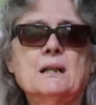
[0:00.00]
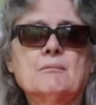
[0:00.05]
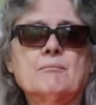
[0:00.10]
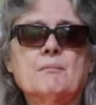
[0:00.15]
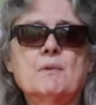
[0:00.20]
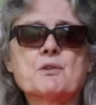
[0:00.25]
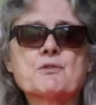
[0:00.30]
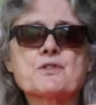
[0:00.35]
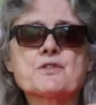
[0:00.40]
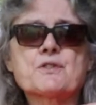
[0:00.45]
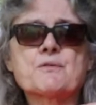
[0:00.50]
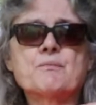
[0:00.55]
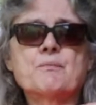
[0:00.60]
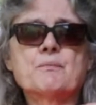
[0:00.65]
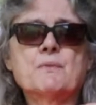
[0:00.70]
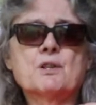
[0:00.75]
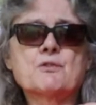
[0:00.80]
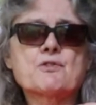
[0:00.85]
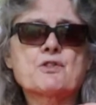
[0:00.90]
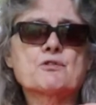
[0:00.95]

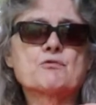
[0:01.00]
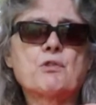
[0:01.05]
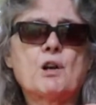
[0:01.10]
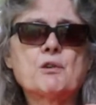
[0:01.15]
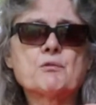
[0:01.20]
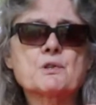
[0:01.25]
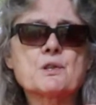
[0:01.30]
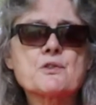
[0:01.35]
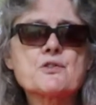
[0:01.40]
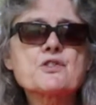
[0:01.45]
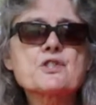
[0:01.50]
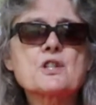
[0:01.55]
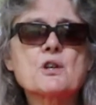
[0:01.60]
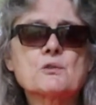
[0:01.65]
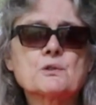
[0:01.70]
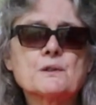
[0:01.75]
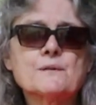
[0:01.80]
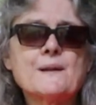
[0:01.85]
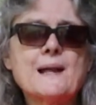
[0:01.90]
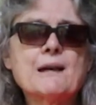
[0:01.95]
Most growers
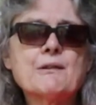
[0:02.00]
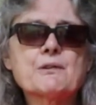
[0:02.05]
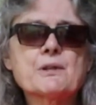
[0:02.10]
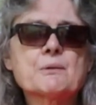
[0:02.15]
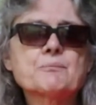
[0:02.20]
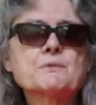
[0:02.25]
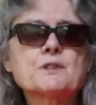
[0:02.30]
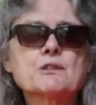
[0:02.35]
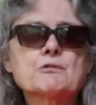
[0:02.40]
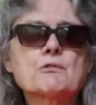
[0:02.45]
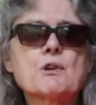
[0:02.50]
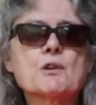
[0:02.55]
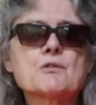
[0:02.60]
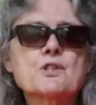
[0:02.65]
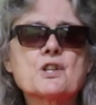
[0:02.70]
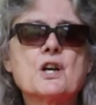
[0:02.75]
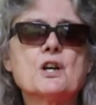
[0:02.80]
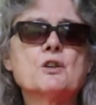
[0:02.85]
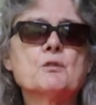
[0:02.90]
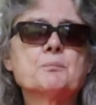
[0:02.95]
don't allow them to grow
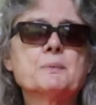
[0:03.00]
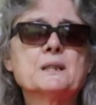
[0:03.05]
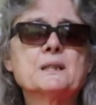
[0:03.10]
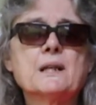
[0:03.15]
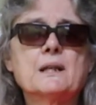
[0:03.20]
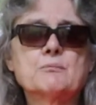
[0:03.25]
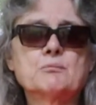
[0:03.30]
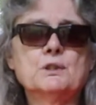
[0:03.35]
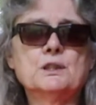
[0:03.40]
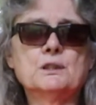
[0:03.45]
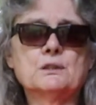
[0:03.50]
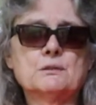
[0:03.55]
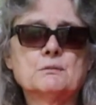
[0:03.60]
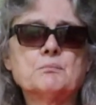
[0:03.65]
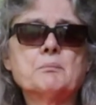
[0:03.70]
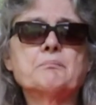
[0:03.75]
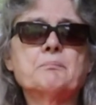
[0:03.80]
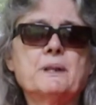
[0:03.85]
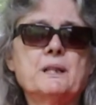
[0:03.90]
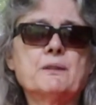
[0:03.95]
tall, but they will
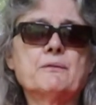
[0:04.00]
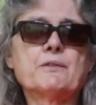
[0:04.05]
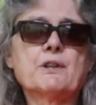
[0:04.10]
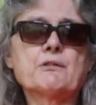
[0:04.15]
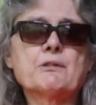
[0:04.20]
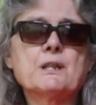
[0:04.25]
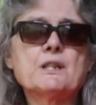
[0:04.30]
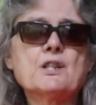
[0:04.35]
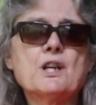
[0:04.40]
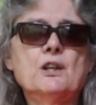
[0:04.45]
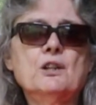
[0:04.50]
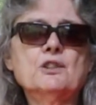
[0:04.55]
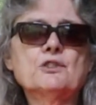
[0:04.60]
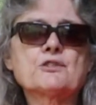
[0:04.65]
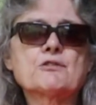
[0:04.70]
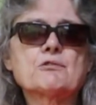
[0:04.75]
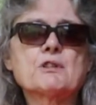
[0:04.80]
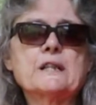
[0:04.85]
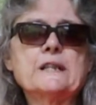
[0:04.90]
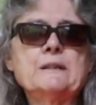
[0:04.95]
be a very tall
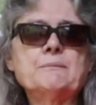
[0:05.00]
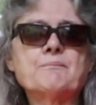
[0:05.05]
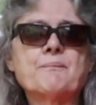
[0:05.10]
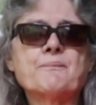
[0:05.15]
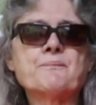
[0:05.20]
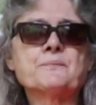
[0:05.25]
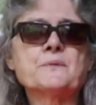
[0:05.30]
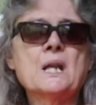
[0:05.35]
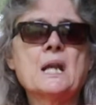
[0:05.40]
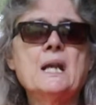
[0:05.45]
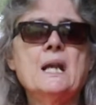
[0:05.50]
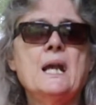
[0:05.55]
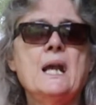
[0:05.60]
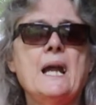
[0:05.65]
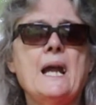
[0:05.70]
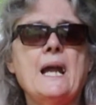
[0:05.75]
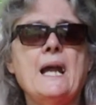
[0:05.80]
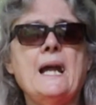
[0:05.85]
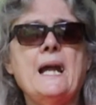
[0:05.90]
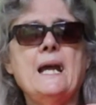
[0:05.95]
tree,
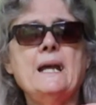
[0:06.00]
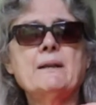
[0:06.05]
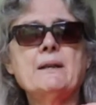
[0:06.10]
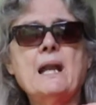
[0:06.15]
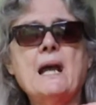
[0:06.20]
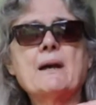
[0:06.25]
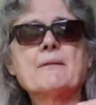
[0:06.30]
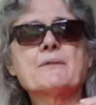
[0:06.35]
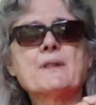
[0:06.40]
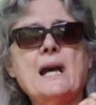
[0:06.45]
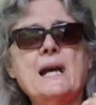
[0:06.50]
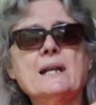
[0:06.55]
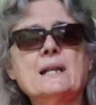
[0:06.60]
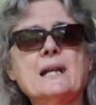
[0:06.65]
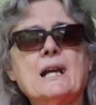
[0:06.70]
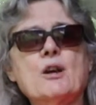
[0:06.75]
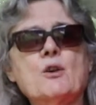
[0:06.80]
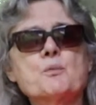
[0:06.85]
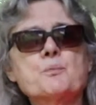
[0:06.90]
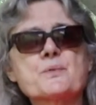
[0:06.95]
and that
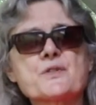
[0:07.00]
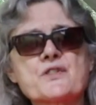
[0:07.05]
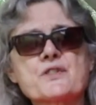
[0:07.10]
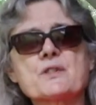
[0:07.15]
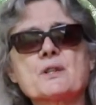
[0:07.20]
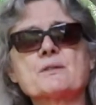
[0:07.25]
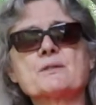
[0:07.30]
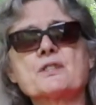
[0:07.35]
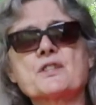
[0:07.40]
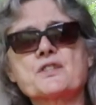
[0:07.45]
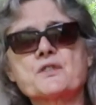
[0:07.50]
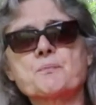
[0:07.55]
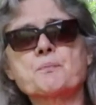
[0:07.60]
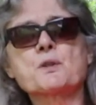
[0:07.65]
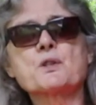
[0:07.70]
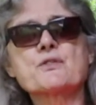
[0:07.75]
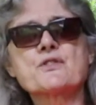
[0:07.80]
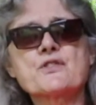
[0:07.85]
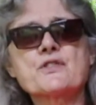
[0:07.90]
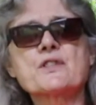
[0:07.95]
helps to
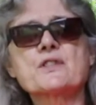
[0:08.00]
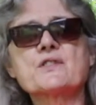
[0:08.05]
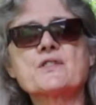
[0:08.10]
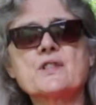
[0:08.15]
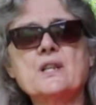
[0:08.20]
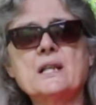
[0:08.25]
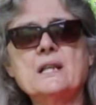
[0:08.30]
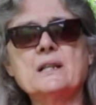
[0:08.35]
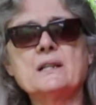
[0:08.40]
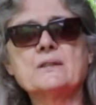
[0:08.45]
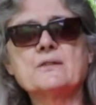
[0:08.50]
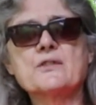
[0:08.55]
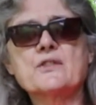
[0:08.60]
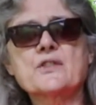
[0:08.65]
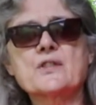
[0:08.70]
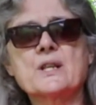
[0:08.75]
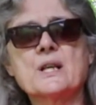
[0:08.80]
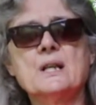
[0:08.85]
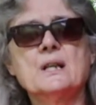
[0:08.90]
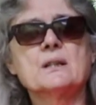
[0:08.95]
disperse the
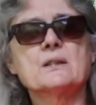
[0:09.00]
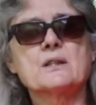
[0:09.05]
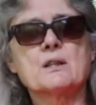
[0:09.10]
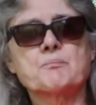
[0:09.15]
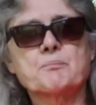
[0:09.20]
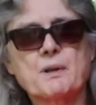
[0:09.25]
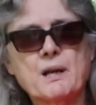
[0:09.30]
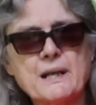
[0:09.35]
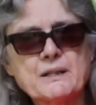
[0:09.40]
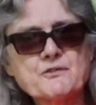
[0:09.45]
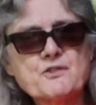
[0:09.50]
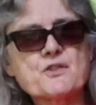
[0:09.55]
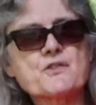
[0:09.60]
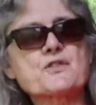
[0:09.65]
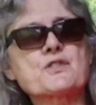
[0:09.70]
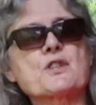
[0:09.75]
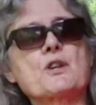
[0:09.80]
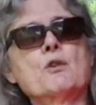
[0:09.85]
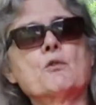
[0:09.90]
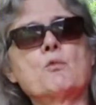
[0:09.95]
seeds. The
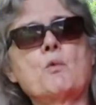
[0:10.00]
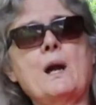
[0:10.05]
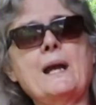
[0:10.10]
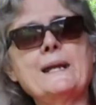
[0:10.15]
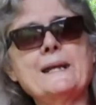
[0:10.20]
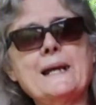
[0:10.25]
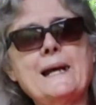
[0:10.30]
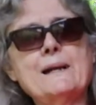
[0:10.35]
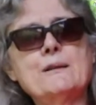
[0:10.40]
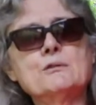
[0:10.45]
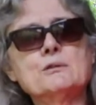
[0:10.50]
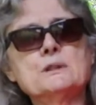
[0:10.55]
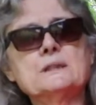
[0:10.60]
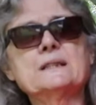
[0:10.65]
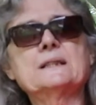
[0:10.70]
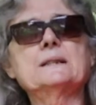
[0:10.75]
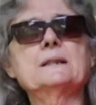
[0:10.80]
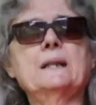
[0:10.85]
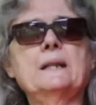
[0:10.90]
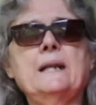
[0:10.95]
branches go way out,
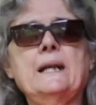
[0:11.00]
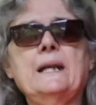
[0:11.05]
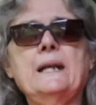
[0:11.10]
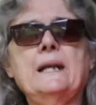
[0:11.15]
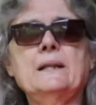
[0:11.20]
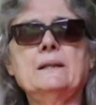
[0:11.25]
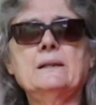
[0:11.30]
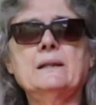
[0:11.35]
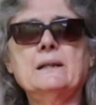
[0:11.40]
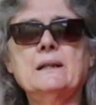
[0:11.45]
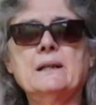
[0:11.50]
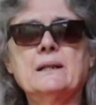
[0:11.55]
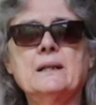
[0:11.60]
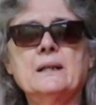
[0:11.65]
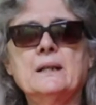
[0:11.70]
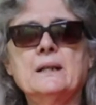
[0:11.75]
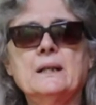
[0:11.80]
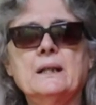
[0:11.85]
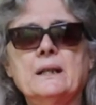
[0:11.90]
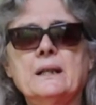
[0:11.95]
and
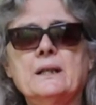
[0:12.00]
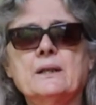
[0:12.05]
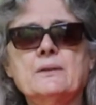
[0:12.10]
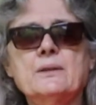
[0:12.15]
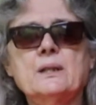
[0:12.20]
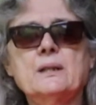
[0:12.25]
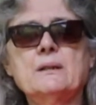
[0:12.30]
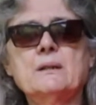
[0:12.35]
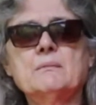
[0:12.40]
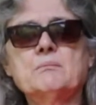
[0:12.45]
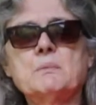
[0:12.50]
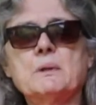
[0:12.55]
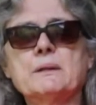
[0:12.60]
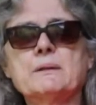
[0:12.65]
the